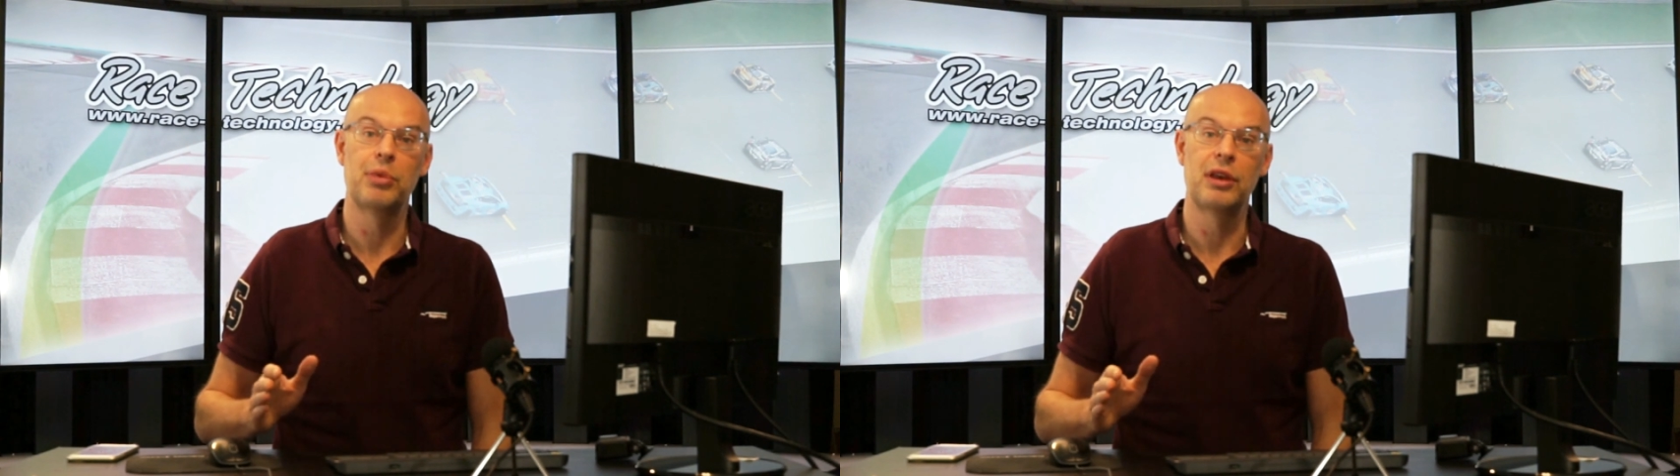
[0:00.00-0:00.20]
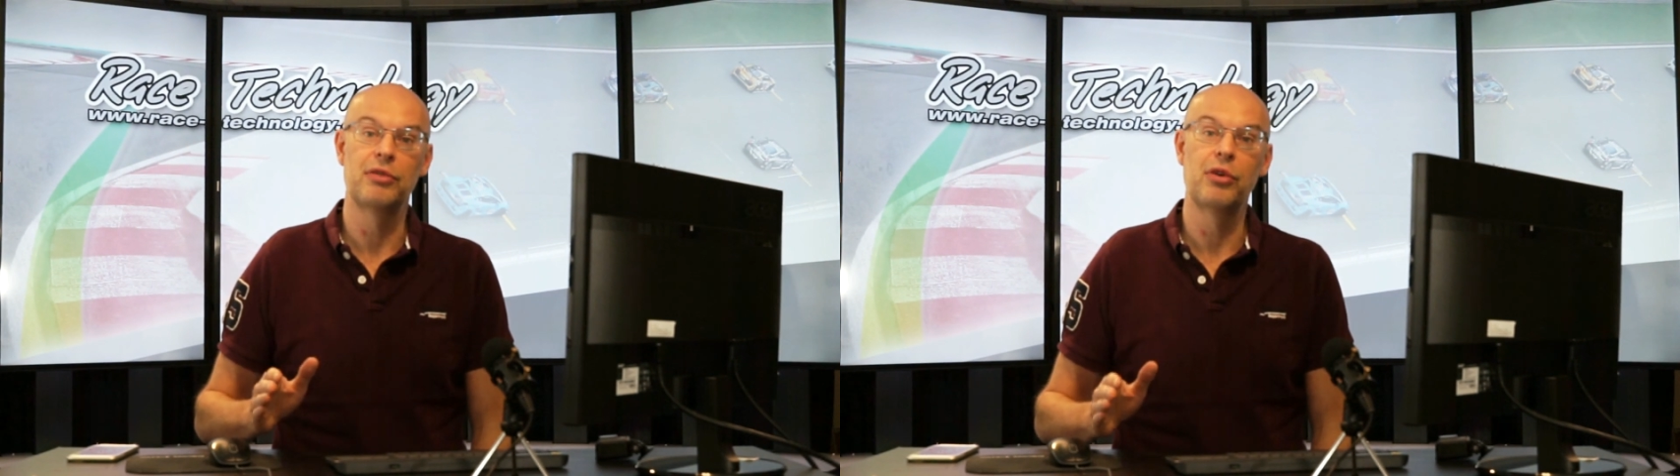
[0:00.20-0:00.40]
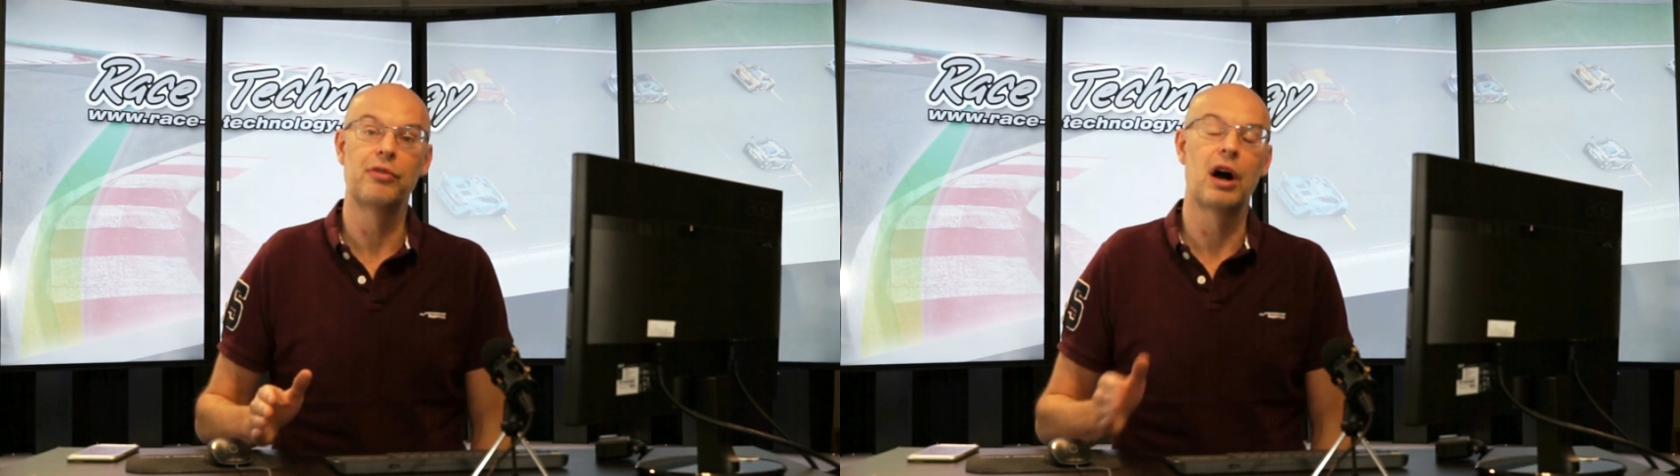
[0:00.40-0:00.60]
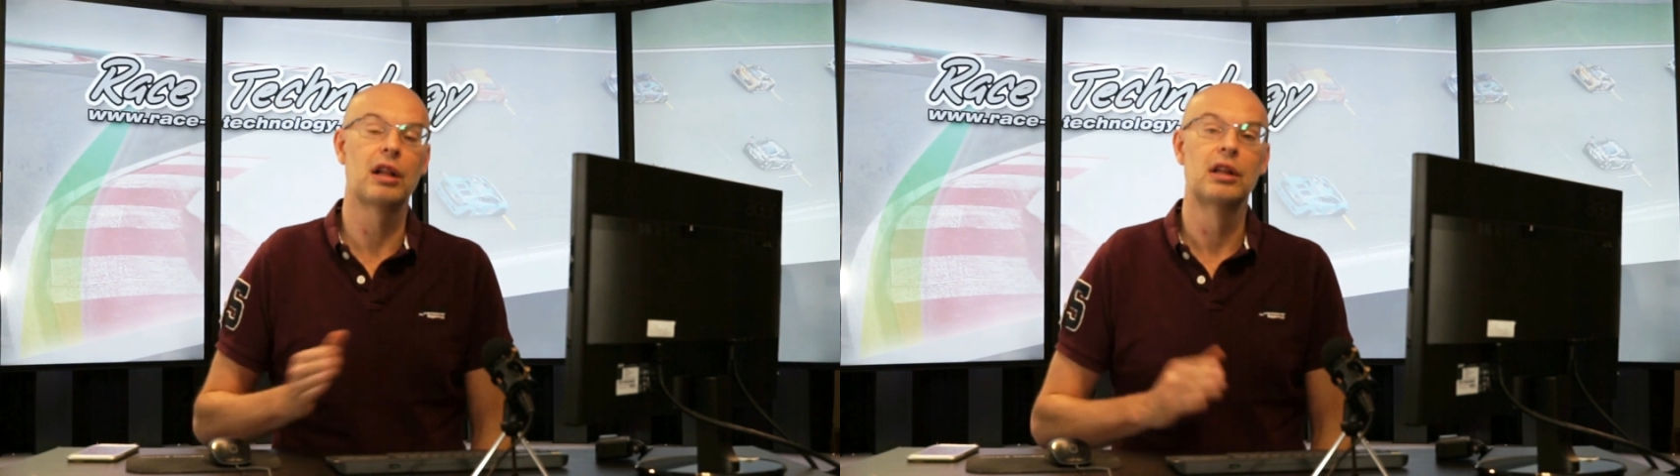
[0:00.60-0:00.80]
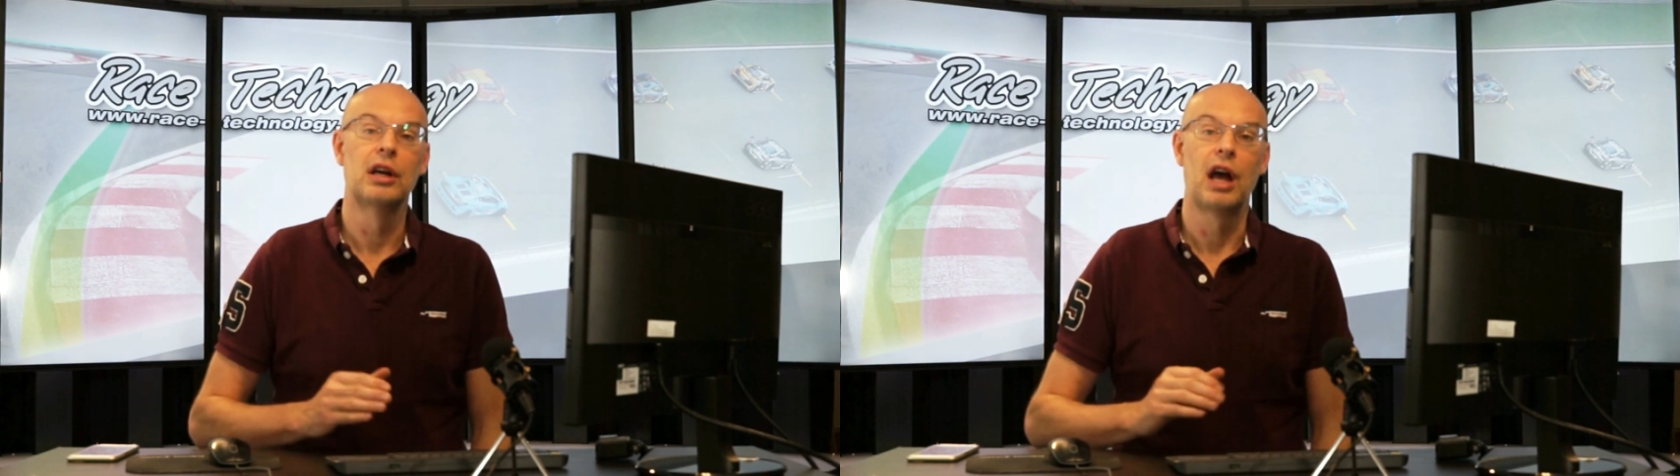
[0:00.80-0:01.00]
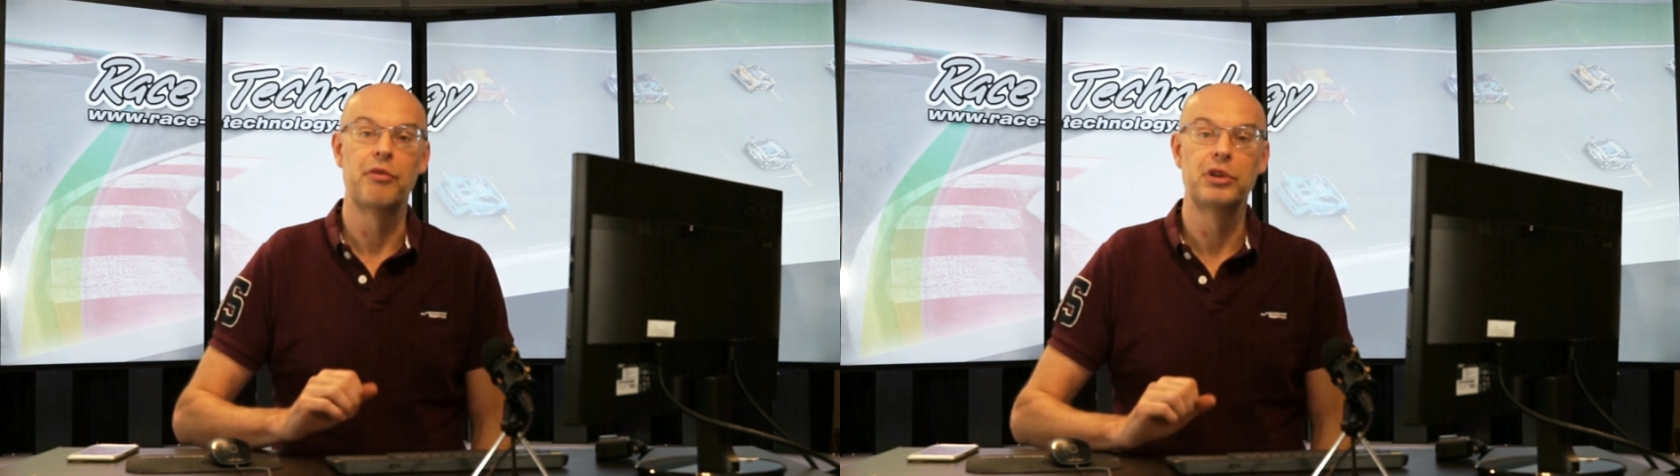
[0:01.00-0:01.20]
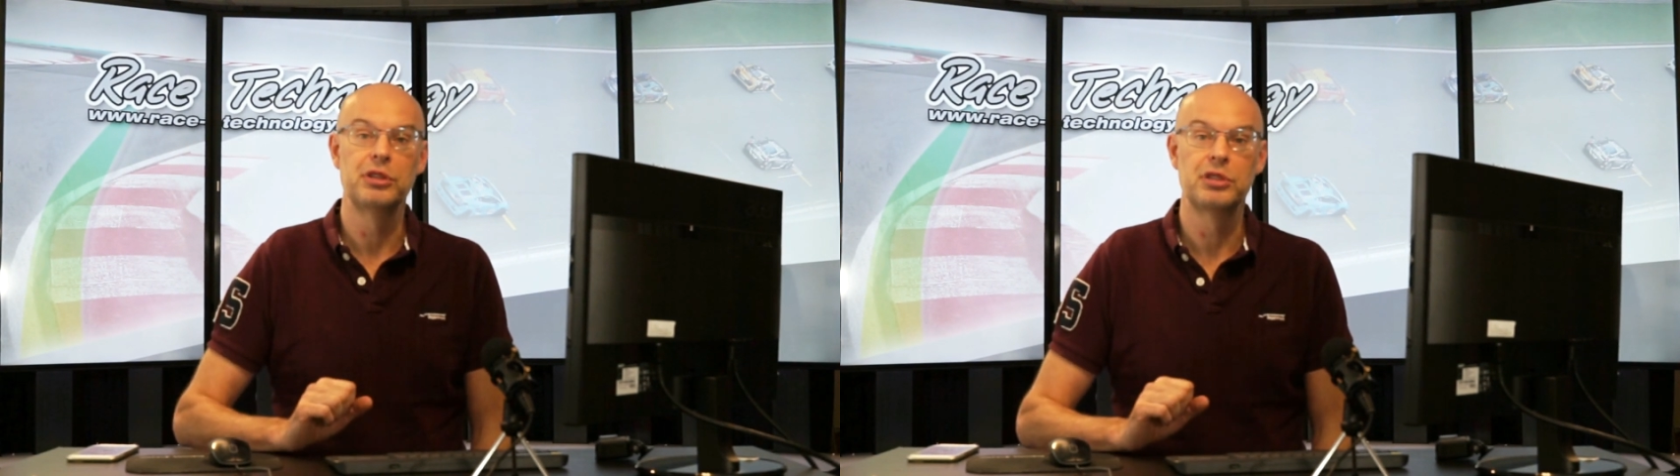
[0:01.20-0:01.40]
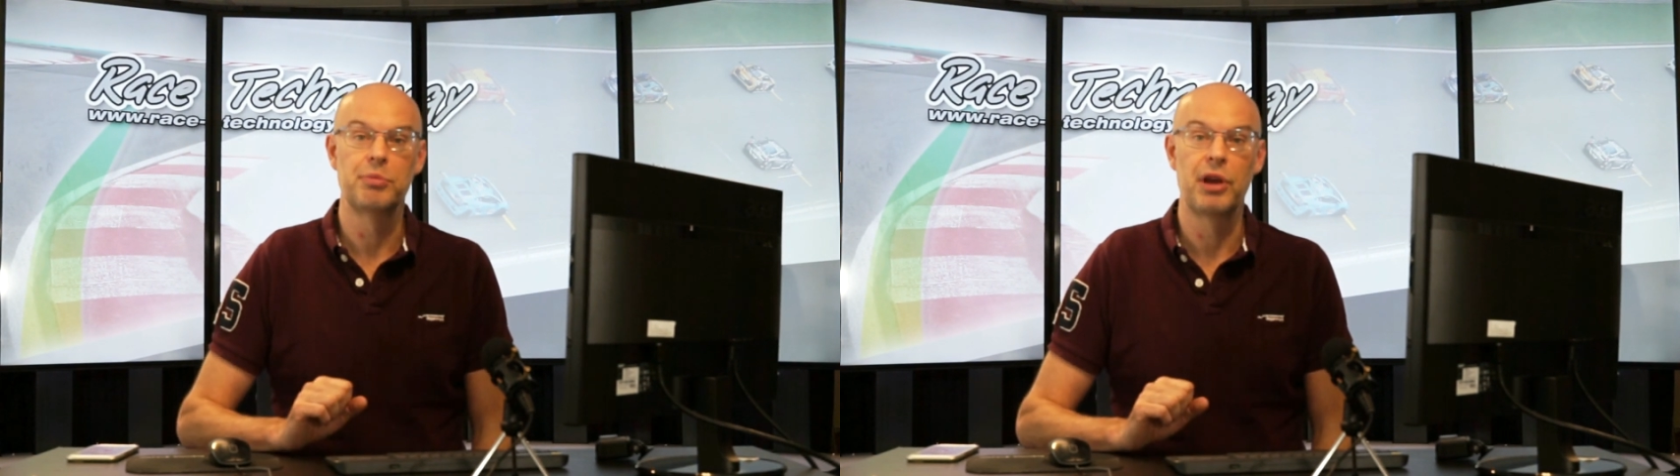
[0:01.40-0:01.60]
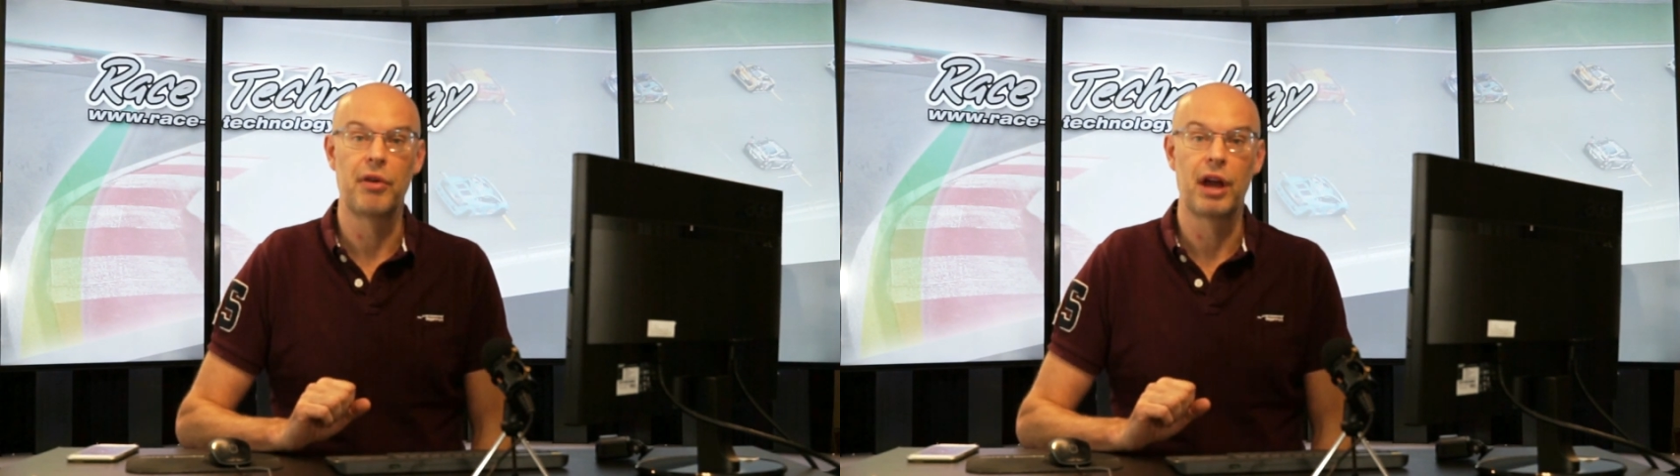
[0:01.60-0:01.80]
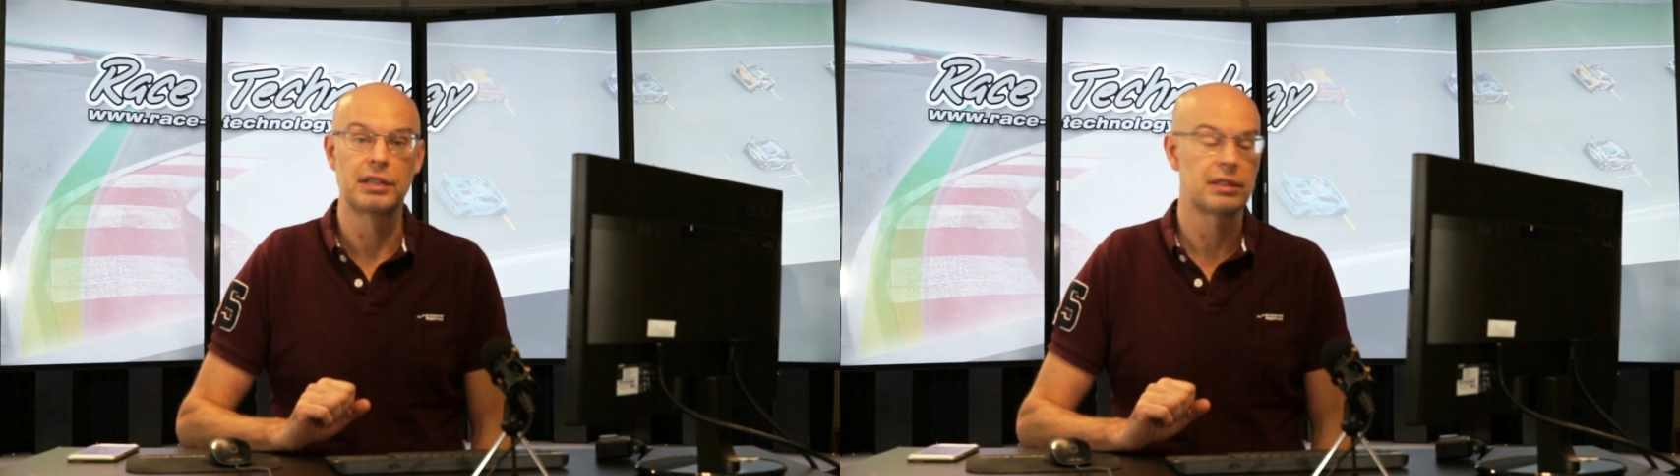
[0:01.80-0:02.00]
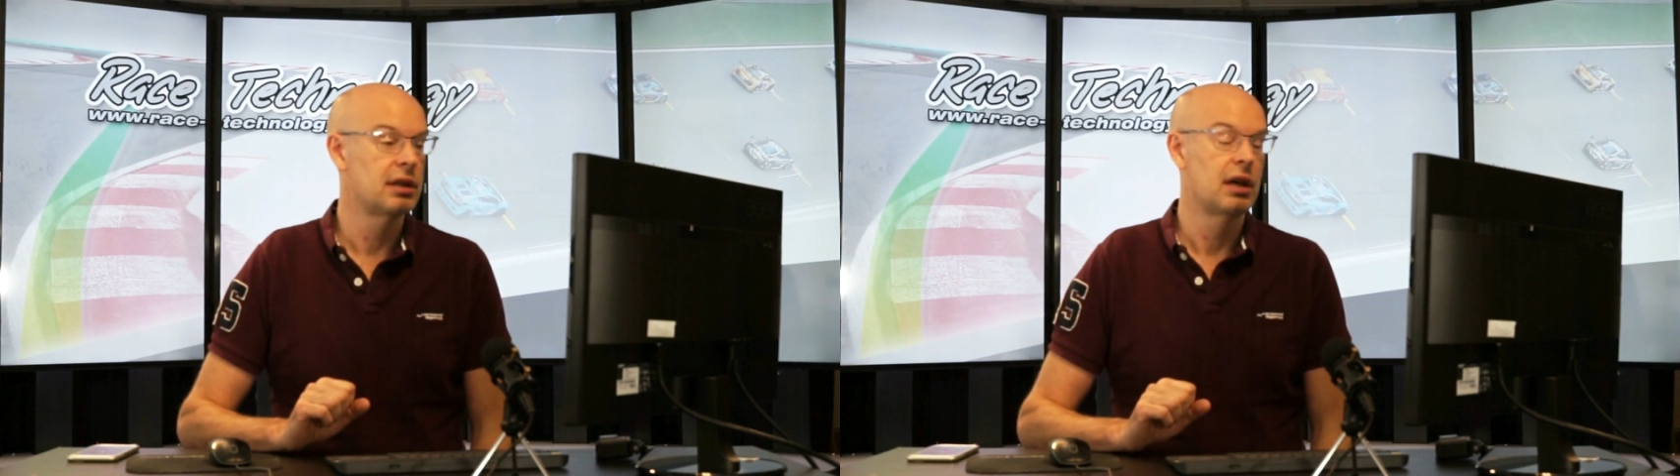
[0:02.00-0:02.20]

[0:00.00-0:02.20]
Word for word: P four file and reduce the bit rate,